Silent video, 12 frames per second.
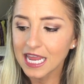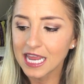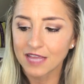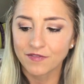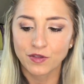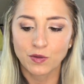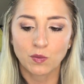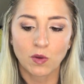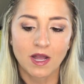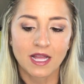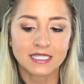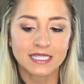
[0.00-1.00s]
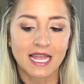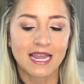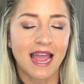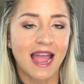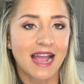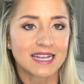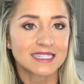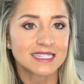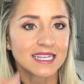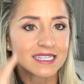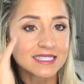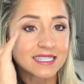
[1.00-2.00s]
If you want an
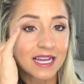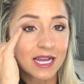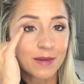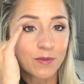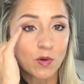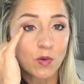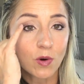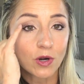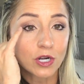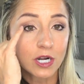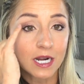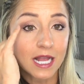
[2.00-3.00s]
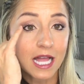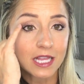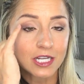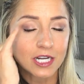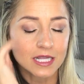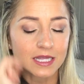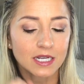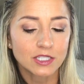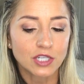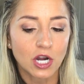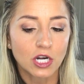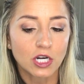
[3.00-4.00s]
accent corner color, a little
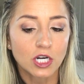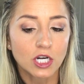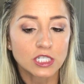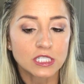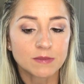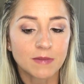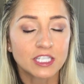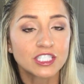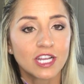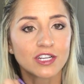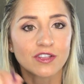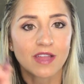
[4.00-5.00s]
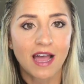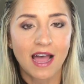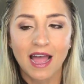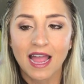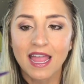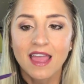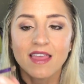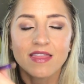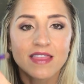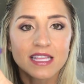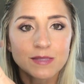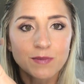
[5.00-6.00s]
darker, or smudge under the eye,
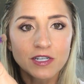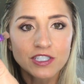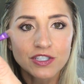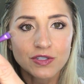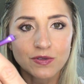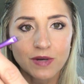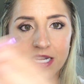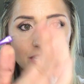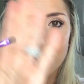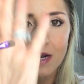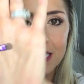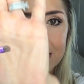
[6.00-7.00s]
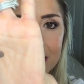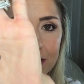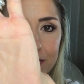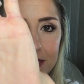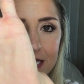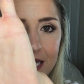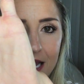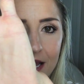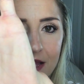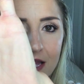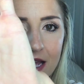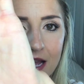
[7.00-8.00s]
this brush is great, you guys. Can you see
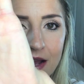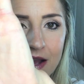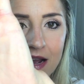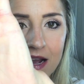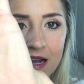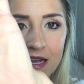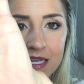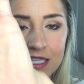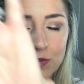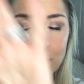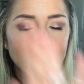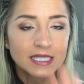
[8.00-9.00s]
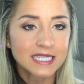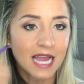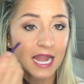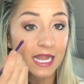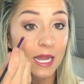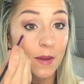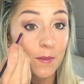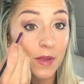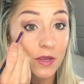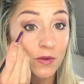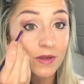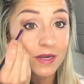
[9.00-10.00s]
that? It's really tiny,
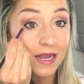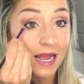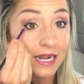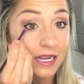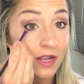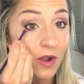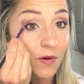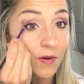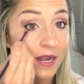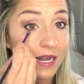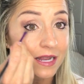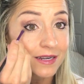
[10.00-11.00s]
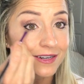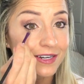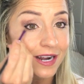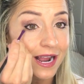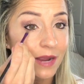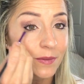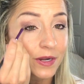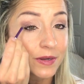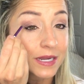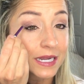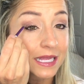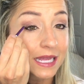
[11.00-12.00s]
but you can kind of go right under your eye where you
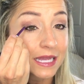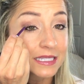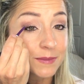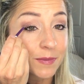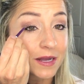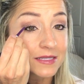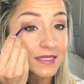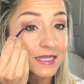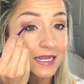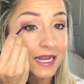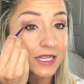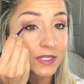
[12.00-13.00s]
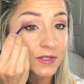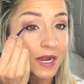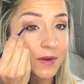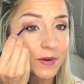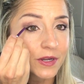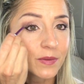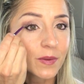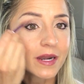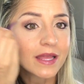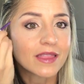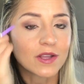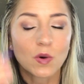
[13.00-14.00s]
need it and deposit the color right where you
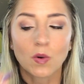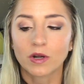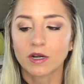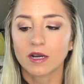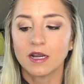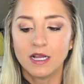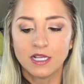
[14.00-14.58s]
want it in the corner.